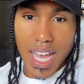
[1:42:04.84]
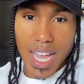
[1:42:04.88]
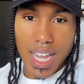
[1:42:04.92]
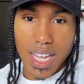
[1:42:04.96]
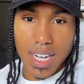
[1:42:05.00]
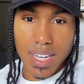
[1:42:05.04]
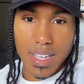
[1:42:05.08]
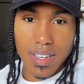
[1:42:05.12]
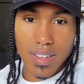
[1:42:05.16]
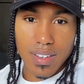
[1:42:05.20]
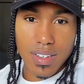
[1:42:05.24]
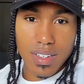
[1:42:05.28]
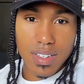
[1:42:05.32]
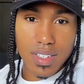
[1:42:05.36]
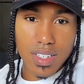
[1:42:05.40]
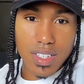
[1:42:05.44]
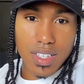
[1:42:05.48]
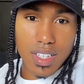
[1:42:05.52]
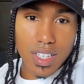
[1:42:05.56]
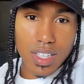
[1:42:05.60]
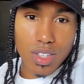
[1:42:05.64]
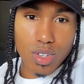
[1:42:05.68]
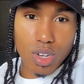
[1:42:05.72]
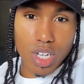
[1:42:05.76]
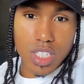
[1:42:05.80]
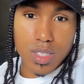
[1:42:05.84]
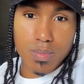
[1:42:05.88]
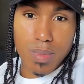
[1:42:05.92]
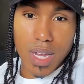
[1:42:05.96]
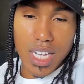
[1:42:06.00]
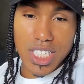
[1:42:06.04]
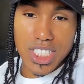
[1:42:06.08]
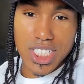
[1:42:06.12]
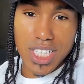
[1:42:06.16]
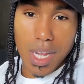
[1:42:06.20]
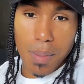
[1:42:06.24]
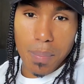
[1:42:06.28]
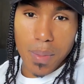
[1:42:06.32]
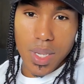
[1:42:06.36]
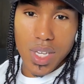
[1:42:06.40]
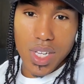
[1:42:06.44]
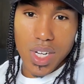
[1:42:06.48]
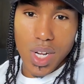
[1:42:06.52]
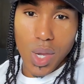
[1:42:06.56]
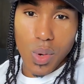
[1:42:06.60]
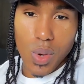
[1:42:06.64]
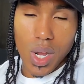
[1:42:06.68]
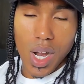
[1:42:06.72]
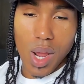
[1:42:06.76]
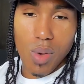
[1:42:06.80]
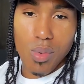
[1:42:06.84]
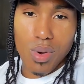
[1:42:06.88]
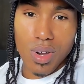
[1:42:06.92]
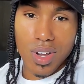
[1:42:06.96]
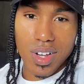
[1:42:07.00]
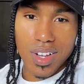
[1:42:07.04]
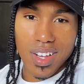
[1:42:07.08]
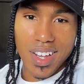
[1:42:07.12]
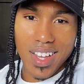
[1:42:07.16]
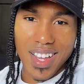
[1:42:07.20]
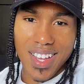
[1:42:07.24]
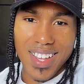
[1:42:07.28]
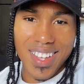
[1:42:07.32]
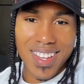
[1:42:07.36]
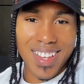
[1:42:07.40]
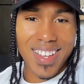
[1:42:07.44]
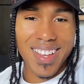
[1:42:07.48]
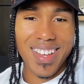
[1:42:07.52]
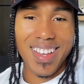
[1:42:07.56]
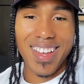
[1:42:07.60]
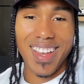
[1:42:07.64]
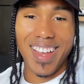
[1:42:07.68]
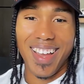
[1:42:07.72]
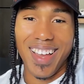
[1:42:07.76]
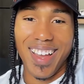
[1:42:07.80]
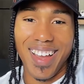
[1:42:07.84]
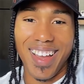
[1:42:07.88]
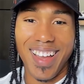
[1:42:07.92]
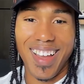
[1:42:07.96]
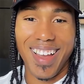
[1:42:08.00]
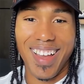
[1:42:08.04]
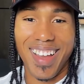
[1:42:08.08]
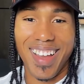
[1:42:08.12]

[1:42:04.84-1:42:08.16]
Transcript: hours plus, exactly. Lord's my shepherd. He know what I want.